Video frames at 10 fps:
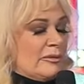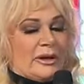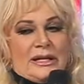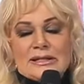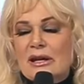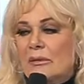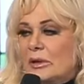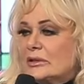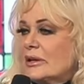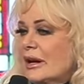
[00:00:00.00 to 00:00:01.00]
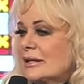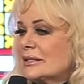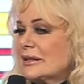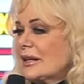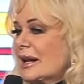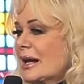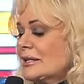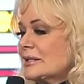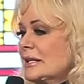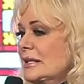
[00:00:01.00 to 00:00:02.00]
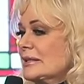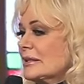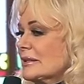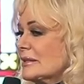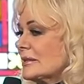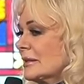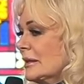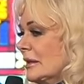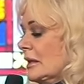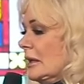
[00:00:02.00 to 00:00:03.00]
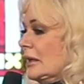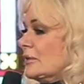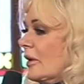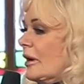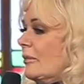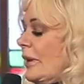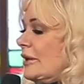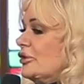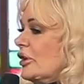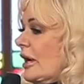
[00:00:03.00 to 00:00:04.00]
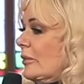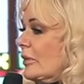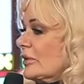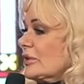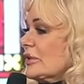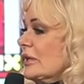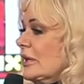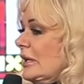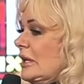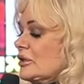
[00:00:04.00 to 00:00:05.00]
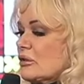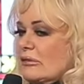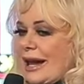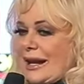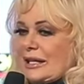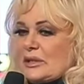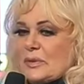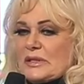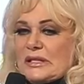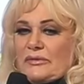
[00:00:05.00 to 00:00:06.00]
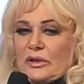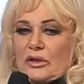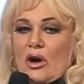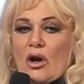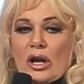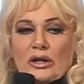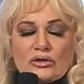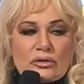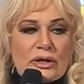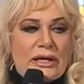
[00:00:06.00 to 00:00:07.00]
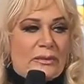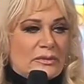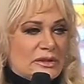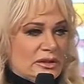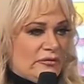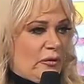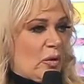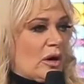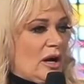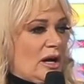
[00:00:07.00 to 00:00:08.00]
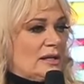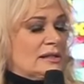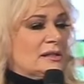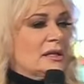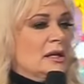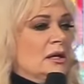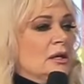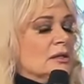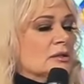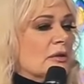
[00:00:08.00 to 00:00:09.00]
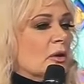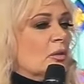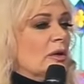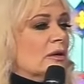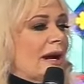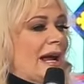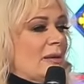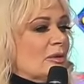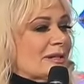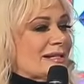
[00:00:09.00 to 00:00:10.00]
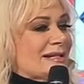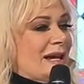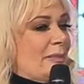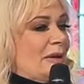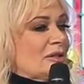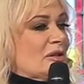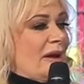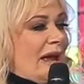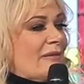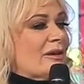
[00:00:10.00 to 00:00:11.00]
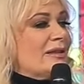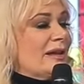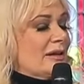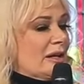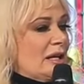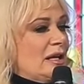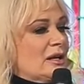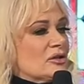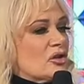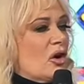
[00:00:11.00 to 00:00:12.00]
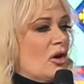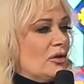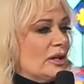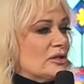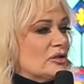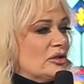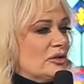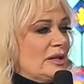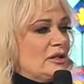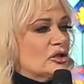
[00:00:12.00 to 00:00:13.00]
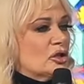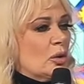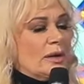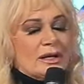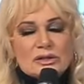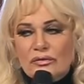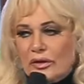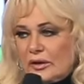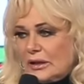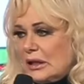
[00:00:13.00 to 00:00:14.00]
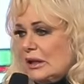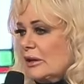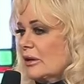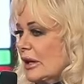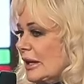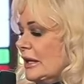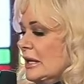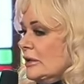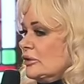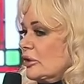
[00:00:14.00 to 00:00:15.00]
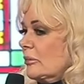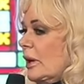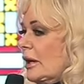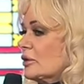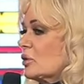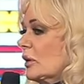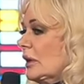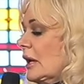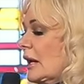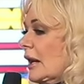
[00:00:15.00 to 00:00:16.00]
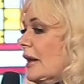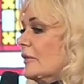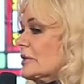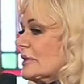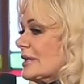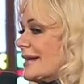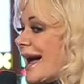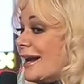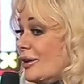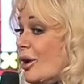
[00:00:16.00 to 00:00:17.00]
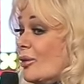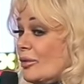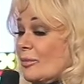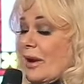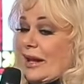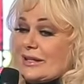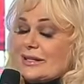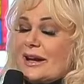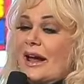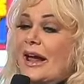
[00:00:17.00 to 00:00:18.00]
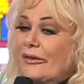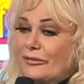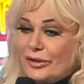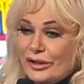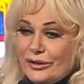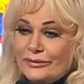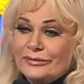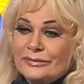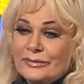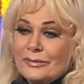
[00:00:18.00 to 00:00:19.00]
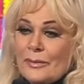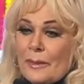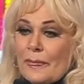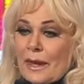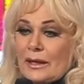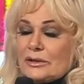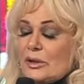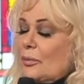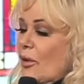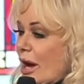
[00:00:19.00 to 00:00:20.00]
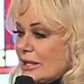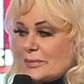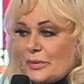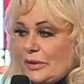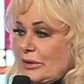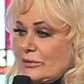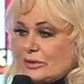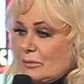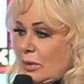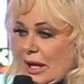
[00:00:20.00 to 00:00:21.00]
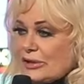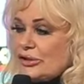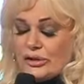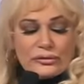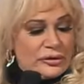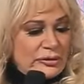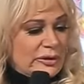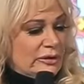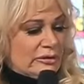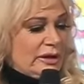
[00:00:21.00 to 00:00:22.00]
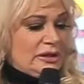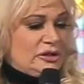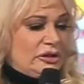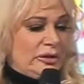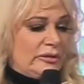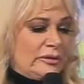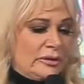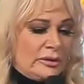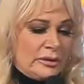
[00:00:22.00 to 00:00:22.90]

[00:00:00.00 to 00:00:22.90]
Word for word: Well, He's coming to us in the night seasons, into our bedchambers, and He's creating specific calling dreams for us so that we are able to step into everything that he has called us to he's showing us very clearly jeremiah 29 11 says i know the plans that i have for you to prosper you to bless you to increase you